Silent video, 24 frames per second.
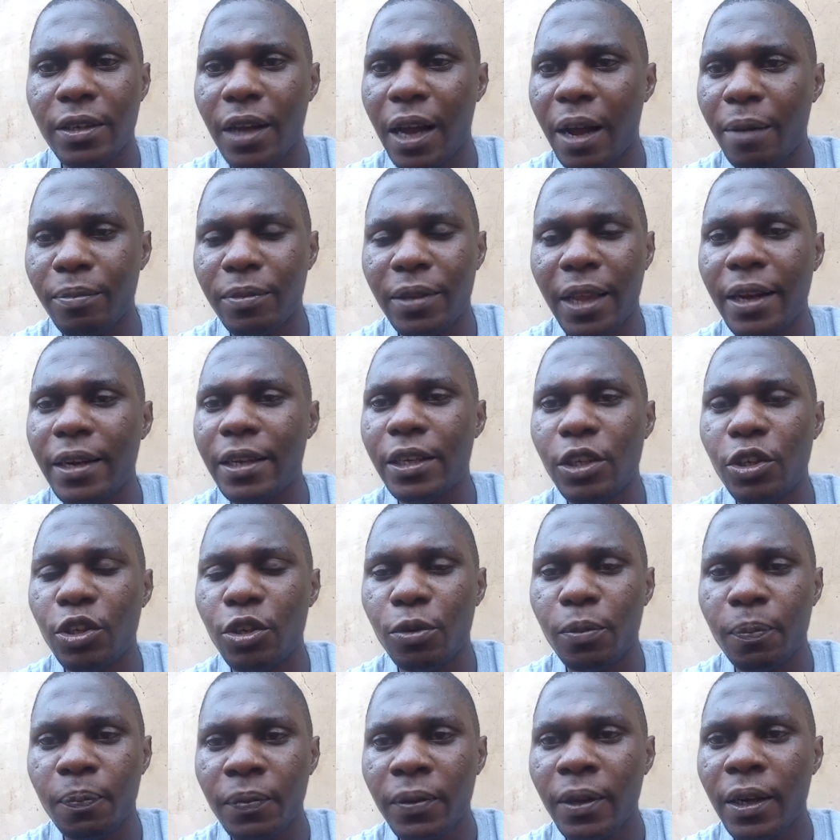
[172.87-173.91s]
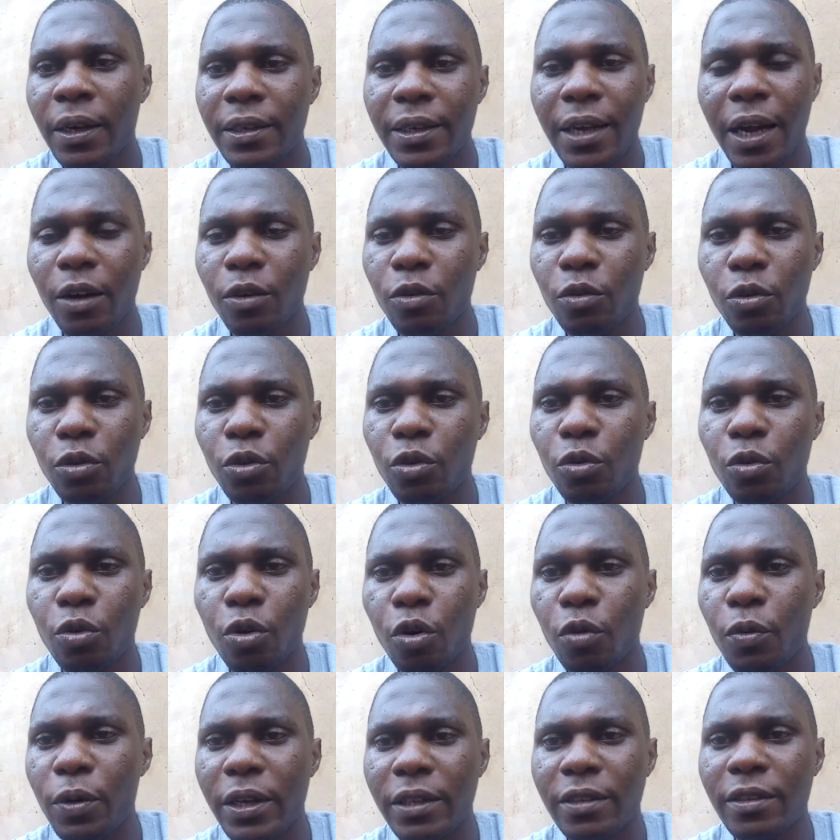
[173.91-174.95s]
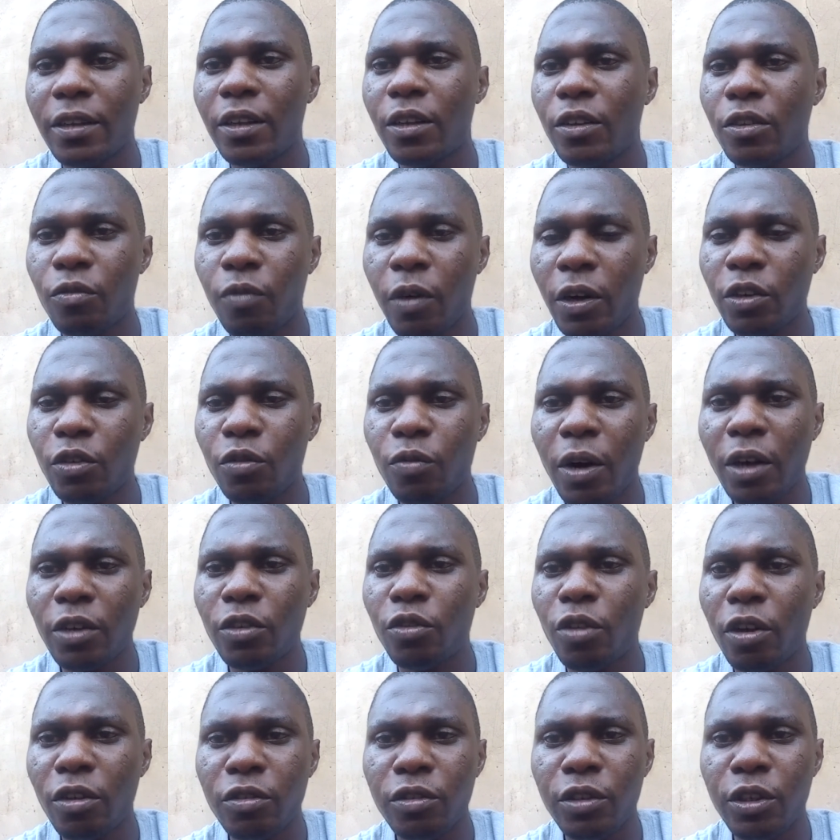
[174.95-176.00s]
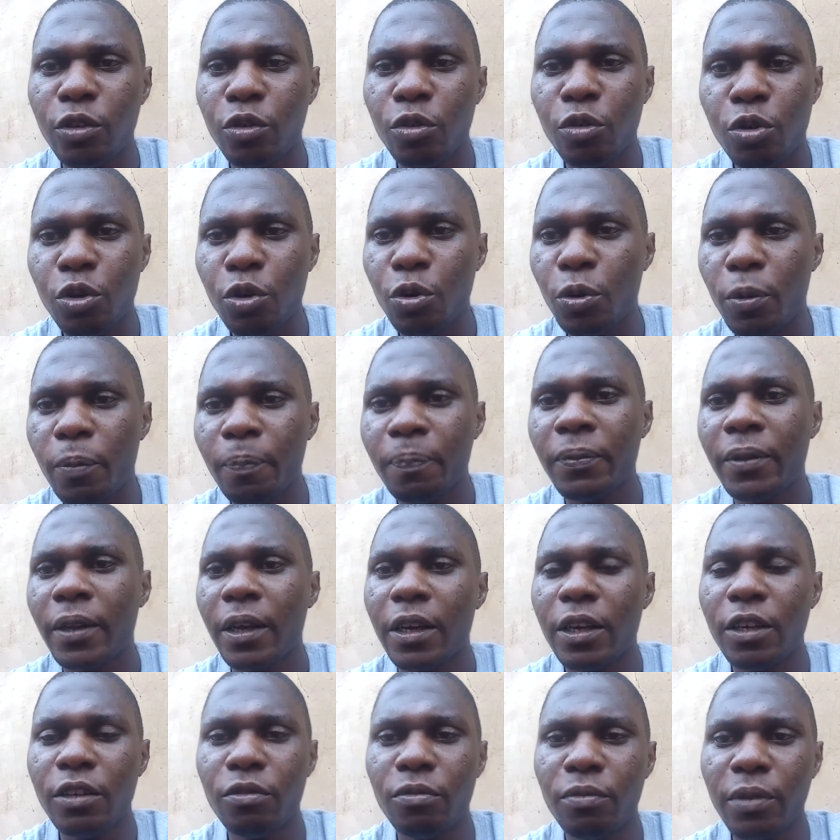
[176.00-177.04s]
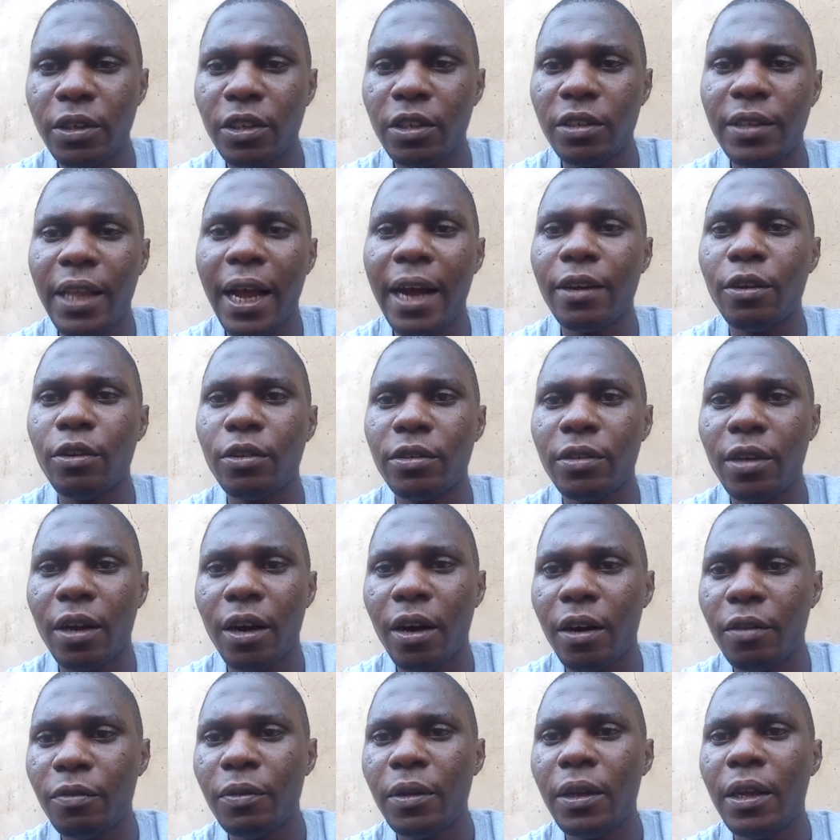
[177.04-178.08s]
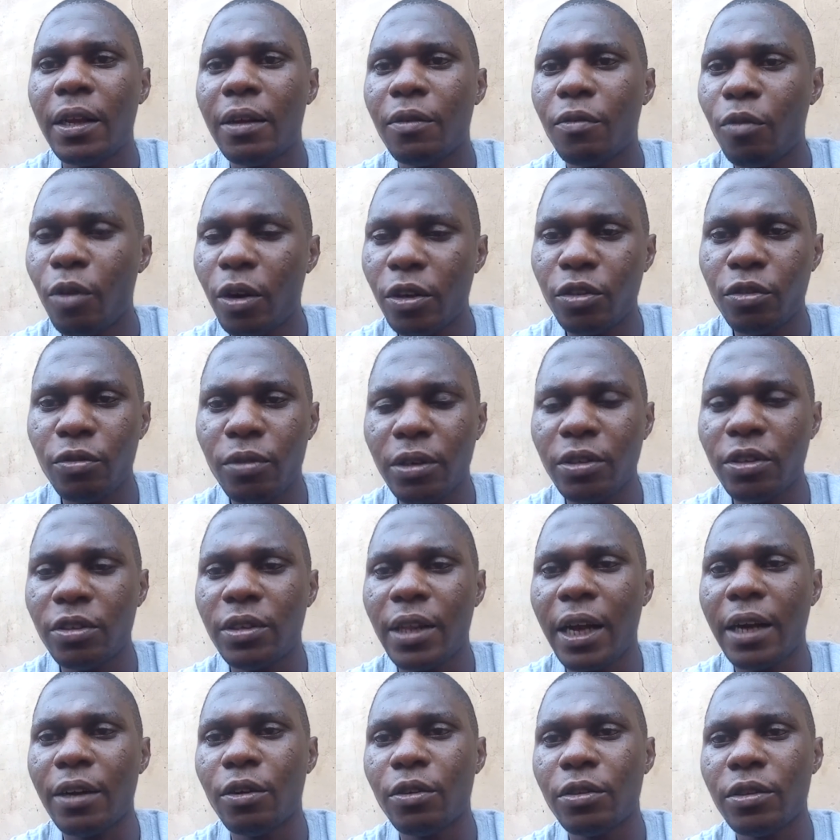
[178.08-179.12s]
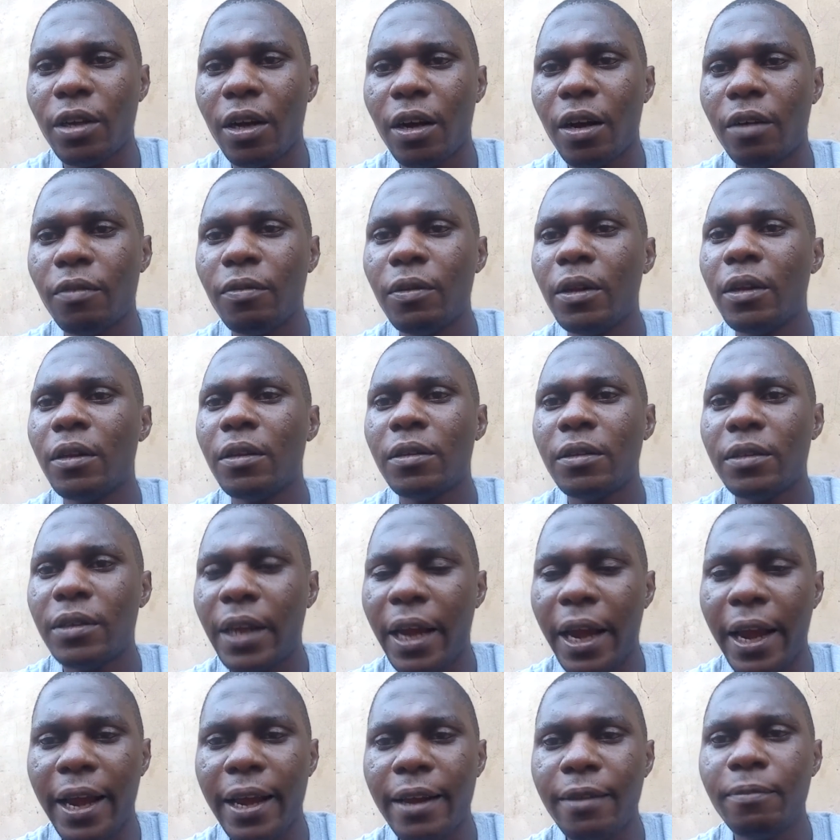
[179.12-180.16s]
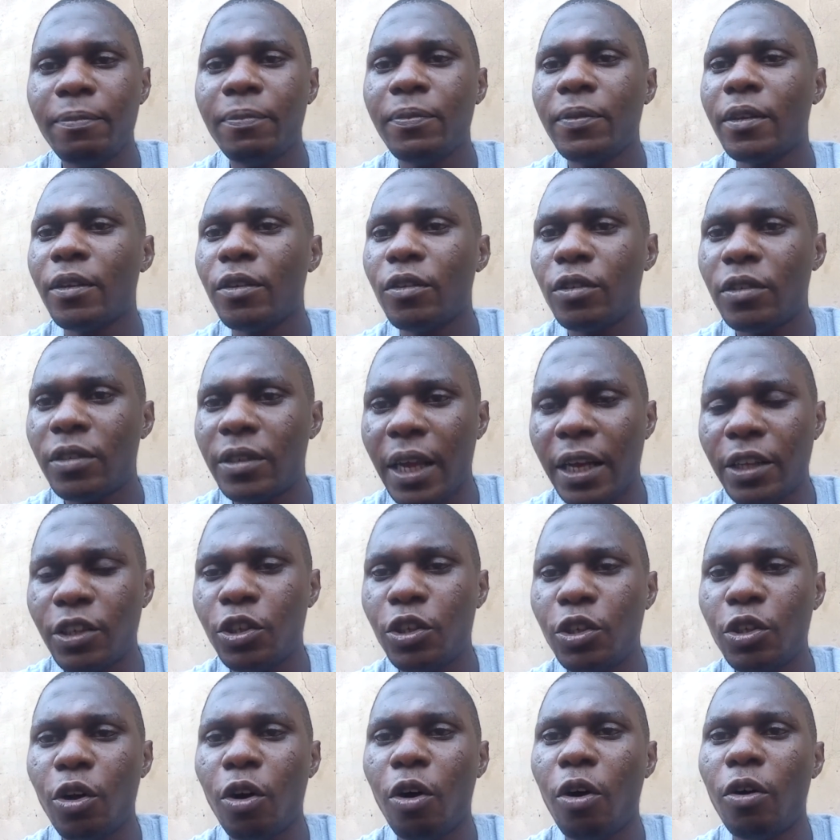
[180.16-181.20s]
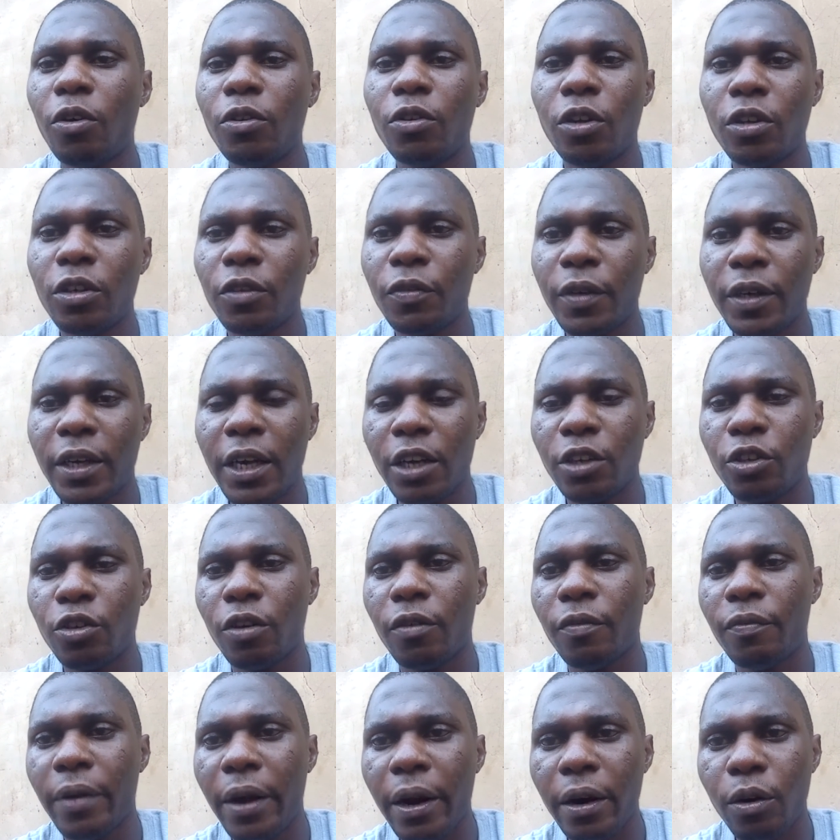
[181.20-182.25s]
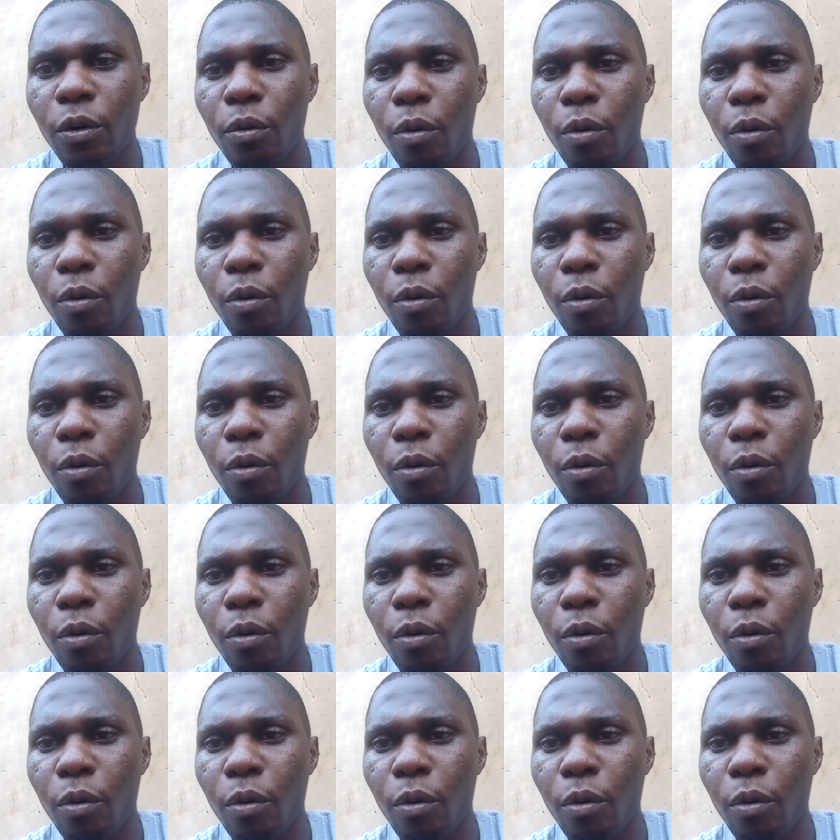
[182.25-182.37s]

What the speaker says: I'm telling you, they are good to go with. What you just need to do is register yourself. Once you register yourself, then set your notification very